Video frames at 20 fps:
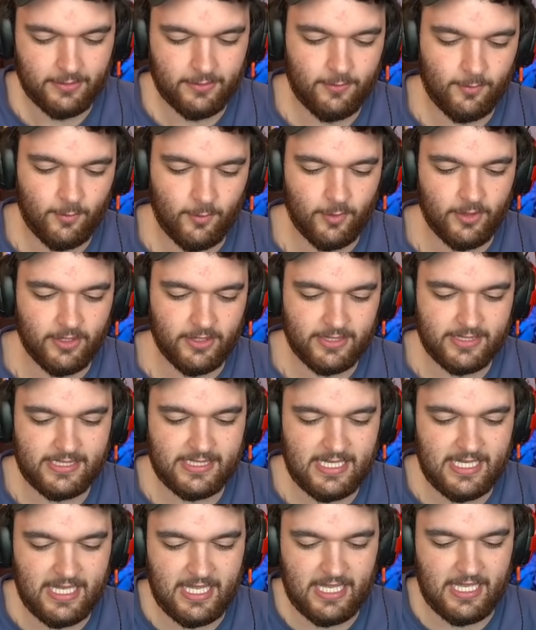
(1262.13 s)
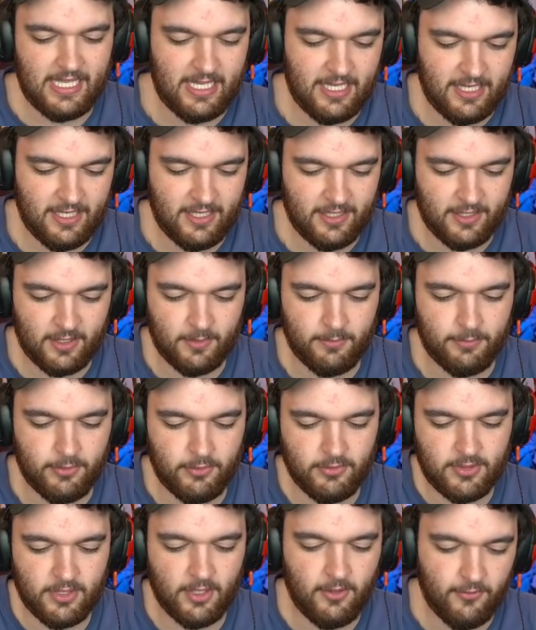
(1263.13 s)
We'll see.
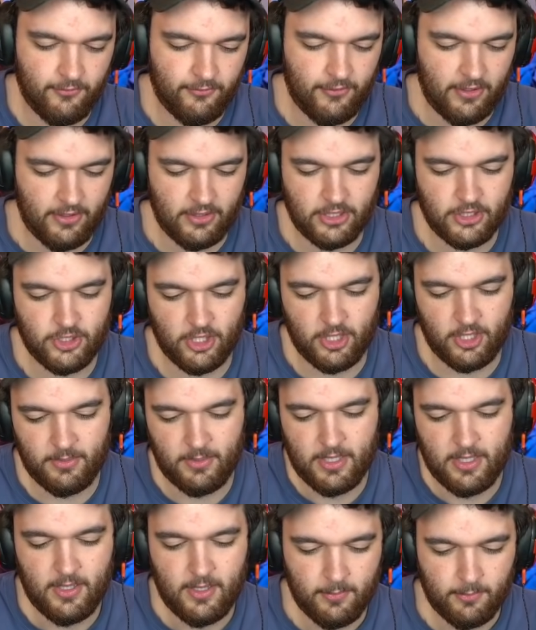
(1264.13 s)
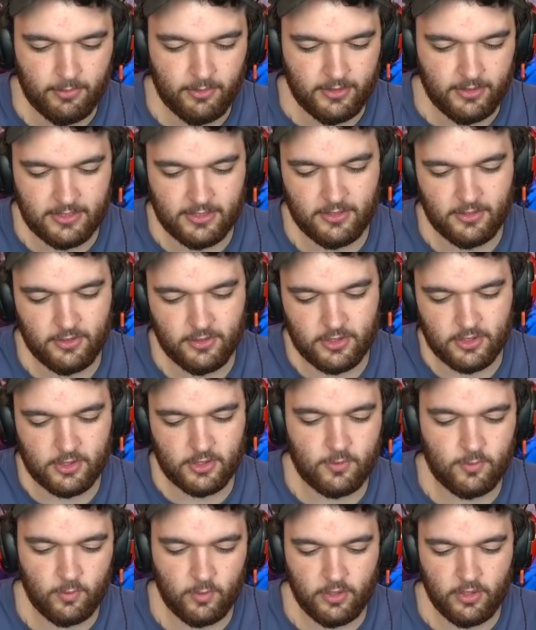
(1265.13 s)
Kabuto, Fairy Charm, Blitzle,
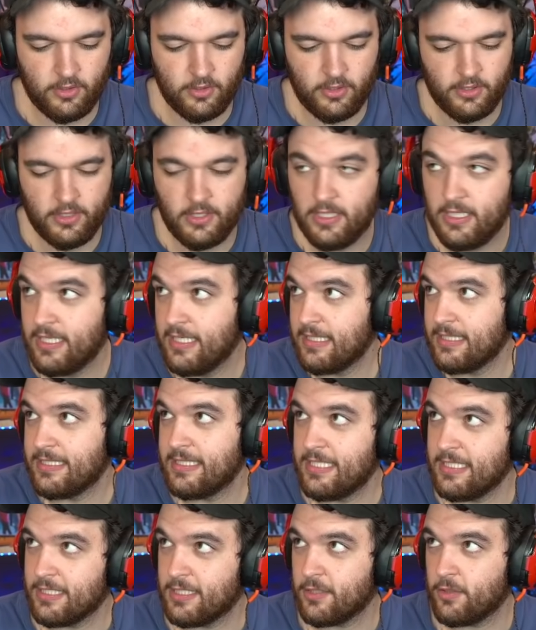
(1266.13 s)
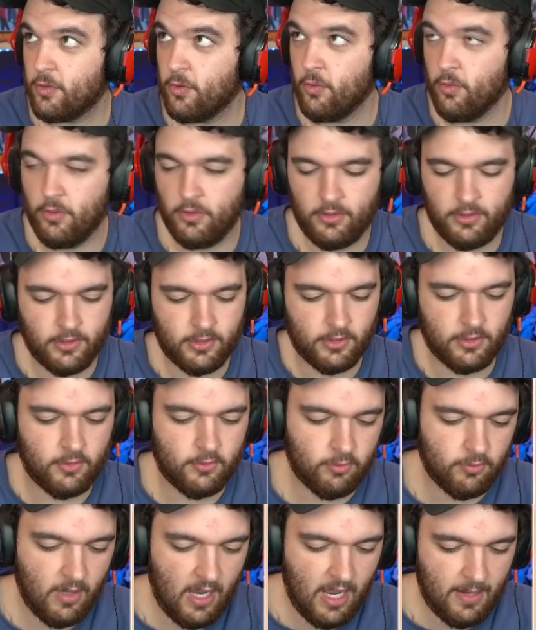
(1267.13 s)
Squirtle, Tentacool,
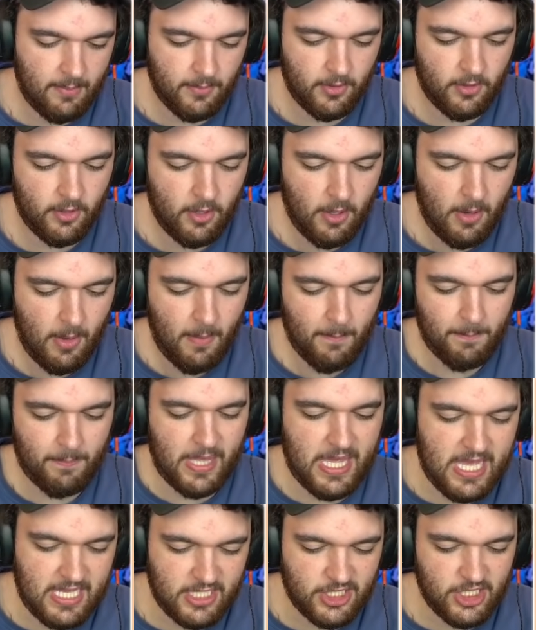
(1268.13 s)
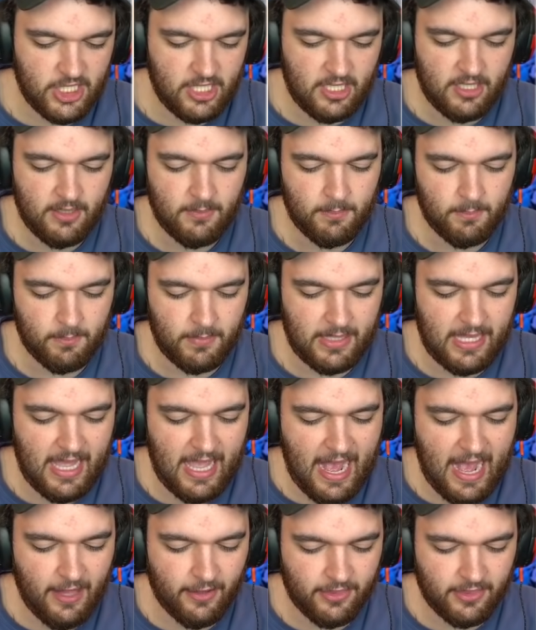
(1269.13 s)
Grimer, Pidgey,
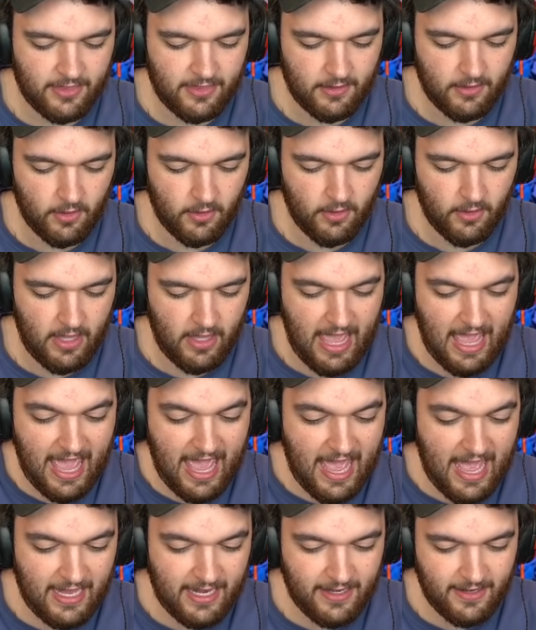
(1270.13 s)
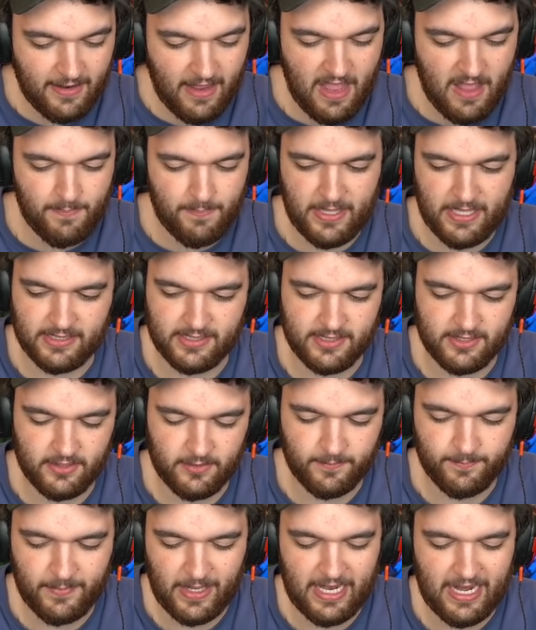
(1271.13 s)
Meowth, and a
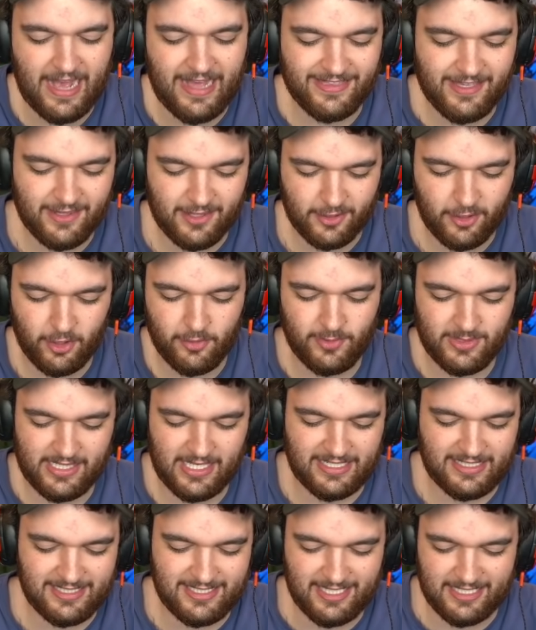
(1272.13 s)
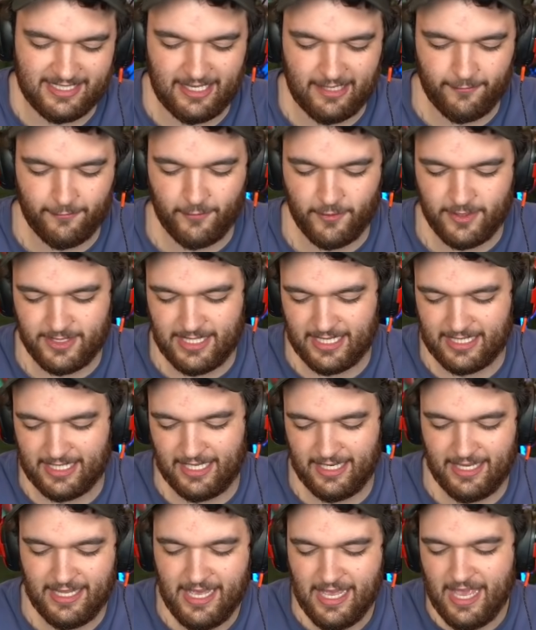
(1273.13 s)
Pinsir. Man, I thought the card was like sticking for a
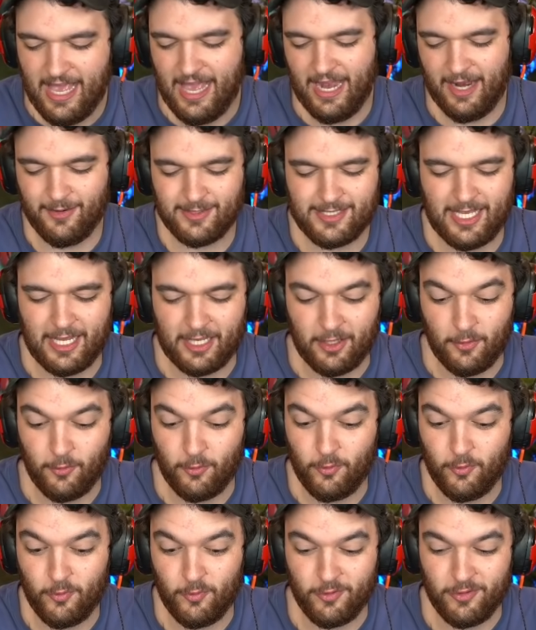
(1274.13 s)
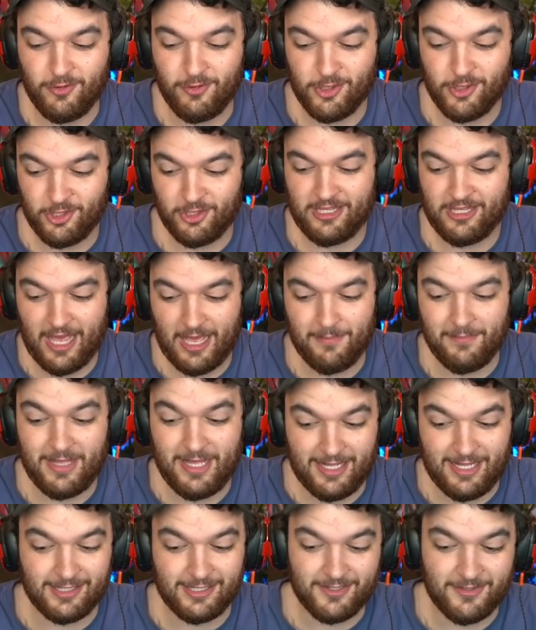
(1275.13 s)
second. And I was like, ooh, usually that
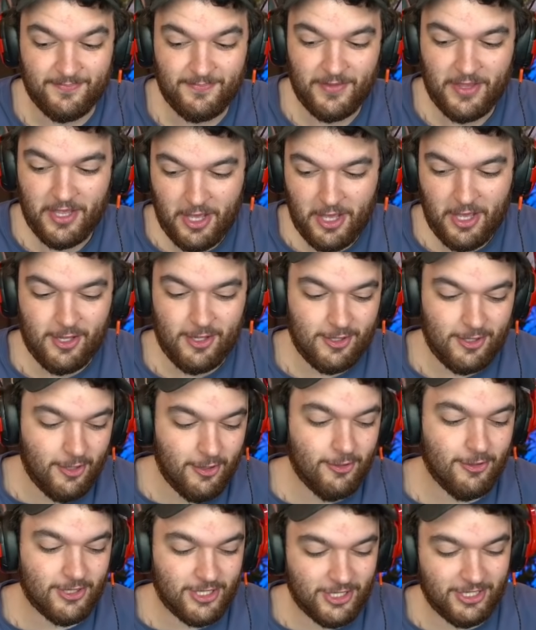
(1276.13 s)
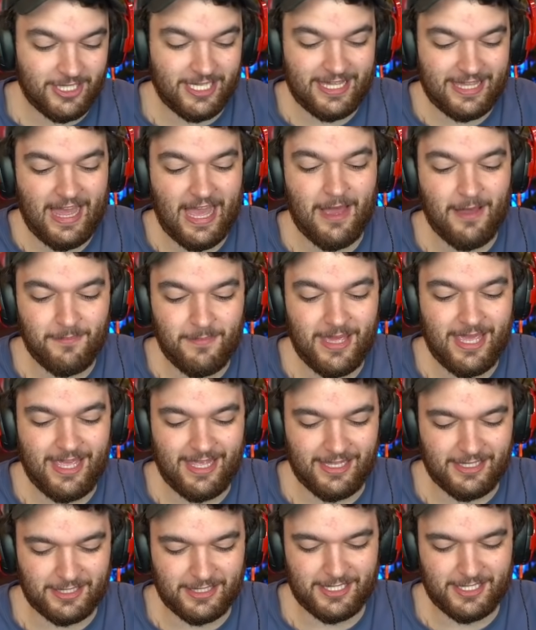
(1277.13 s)
means, usually that
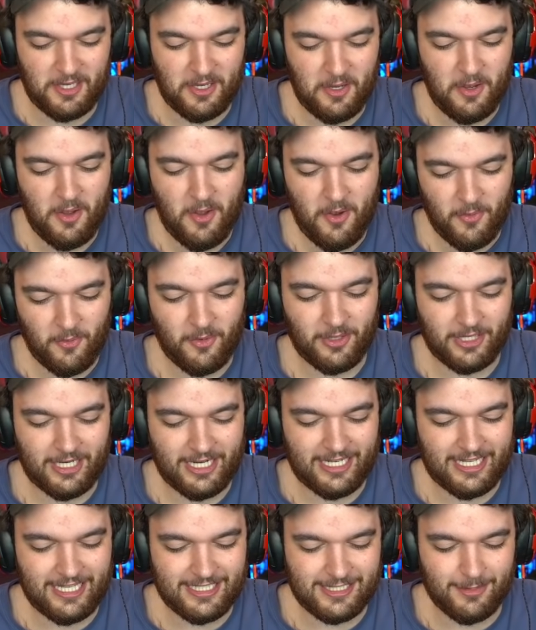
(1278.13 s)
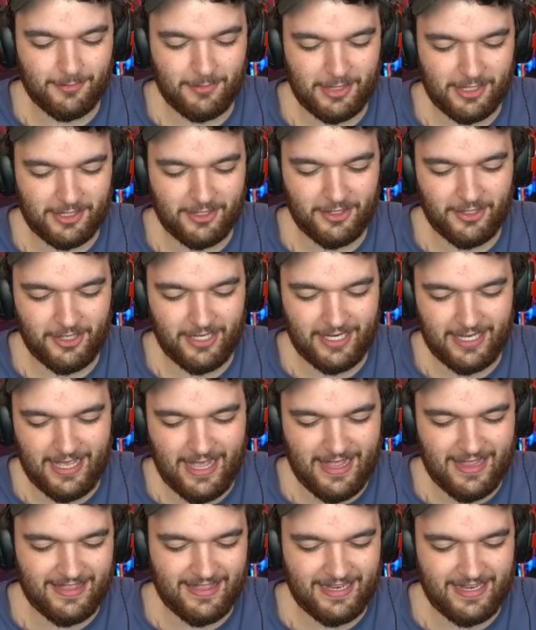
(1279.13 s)
means we're going to get something good
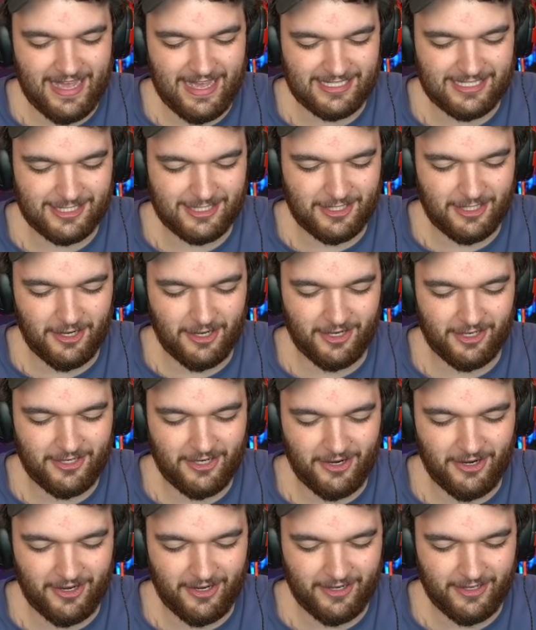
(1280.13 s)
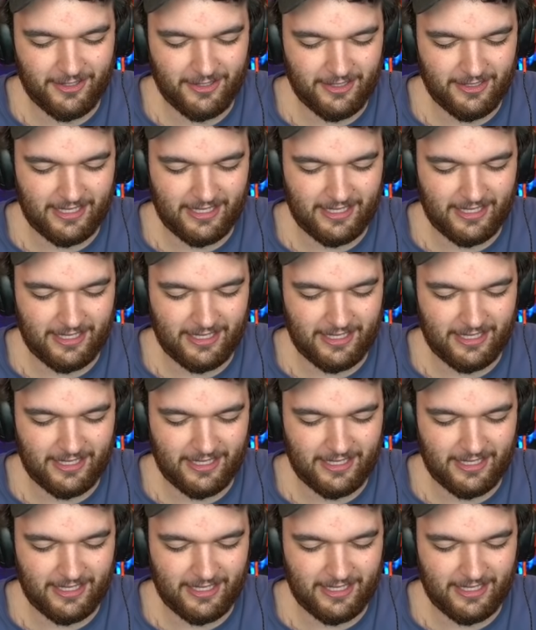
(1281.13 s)
in the next card.